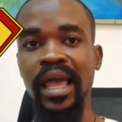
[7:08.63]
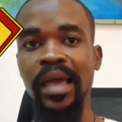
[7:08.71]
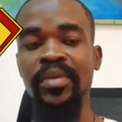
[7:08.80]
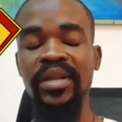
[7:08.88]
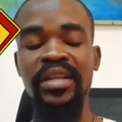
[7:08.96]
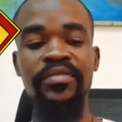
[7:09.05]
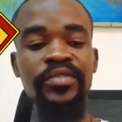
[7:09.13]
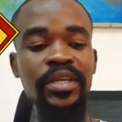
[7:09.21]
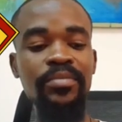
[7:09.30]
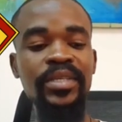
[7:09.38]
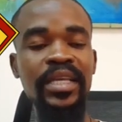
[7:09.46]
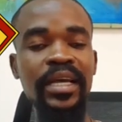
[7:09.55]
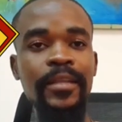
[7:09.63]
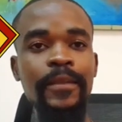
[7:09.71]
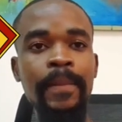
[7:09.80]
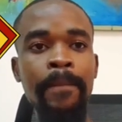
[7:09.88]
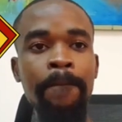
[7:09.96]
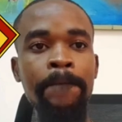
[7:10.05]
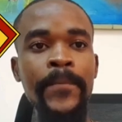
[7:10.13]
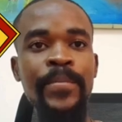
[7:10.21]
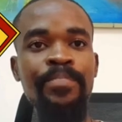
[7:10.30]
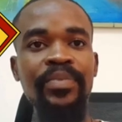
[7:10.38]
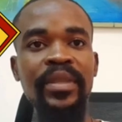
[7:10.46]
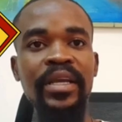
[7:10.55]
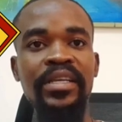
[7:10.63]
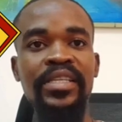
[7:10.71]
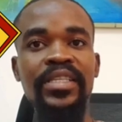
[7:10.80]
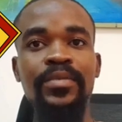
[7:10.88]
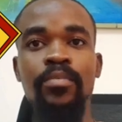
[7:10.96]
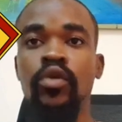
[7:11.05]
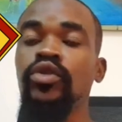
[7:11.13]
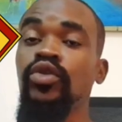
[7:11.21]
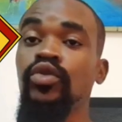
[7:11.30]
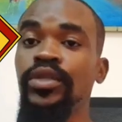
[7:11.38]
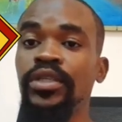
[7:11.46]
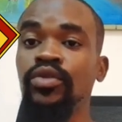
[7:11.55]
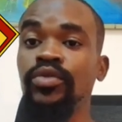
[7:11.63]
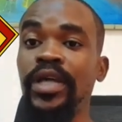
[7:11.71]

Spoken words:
I believe James Gunn is more suited to